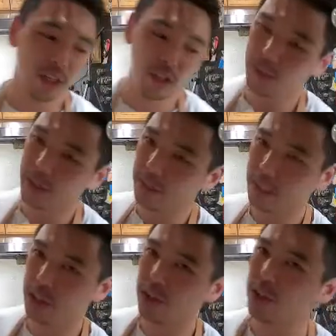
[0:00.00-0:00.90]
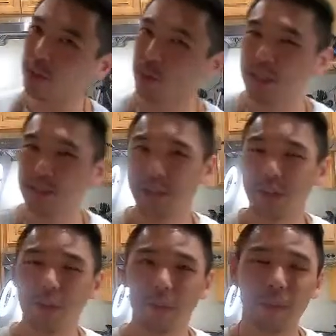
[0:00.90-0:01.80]
you want to make sure your windows are
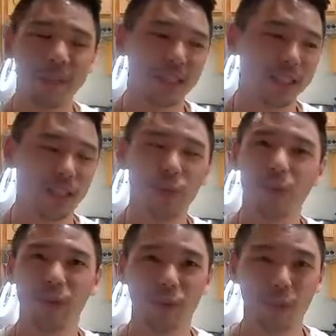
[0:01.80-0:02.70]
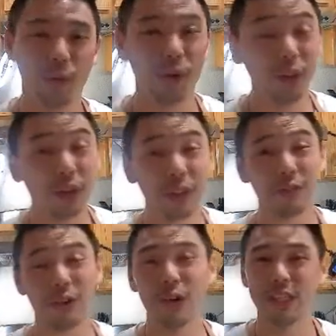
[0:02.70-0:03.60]
open, because what we're looking
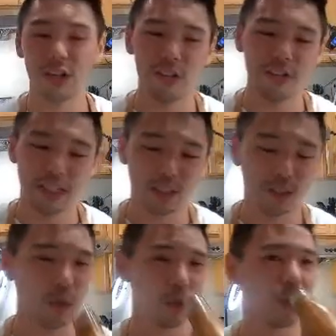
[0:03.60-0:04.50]
for is all of that smoke.